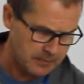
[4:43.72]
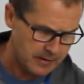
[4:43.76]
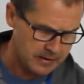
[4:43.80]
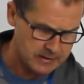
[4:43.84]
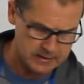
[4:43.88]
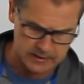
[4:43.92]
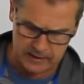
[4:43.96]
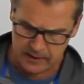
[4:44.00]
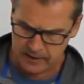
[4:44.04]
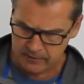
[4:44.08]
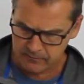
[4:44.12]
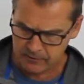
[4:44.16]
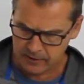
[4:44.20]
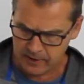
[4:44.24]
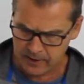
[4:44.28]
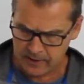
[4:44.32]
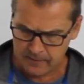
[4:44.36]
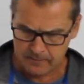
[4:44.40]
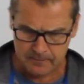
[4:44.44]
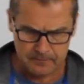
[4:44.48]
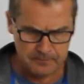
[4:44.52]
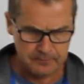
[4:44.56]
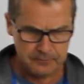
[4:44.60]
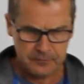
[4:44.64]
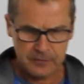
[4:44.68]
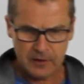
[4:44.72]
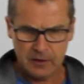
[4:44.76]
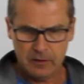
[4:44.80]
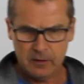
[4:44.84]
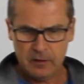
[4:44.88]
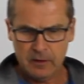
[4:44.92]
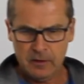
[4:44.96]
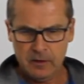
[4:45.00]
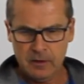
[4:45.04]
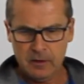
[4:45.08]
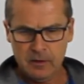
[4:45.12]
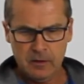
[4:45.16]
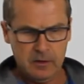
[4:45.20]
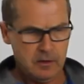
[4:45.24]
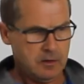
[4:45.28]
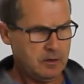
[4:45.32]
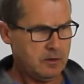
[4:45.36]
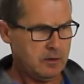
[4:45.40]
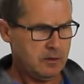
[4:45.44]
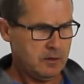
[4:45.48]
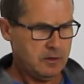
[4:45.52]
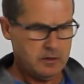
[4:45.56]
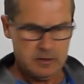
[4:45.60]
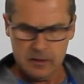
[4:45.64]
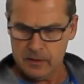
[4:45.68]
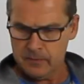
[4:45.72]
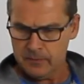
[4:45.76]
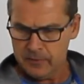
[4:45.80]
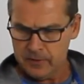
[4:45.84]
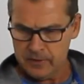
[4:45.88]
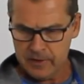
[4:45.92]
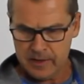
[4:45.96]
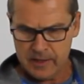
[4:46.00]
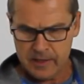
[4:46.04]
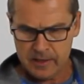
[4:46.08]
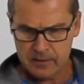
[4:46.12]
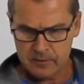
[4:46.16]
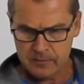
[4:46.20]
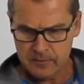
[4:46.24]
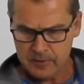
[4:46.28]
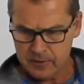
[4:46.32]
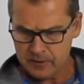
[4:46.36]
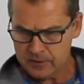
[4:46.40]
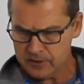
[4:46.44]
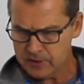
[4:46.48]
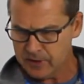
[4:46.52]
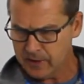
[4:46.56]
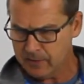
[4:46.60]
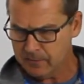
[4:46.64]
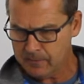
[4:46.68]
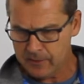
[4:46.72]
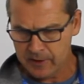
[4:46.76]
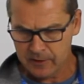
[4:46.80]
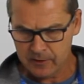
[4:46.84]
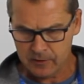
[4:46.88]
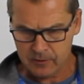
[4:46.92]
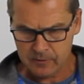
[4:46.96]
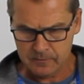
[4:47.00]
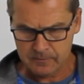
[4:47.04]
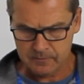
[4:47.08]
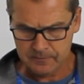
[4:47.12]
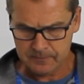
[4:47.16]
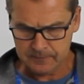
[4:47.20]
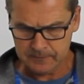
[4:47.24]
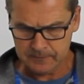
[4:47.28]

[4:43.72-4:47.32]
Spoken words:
back together again. Going to put the handlebar stem back on.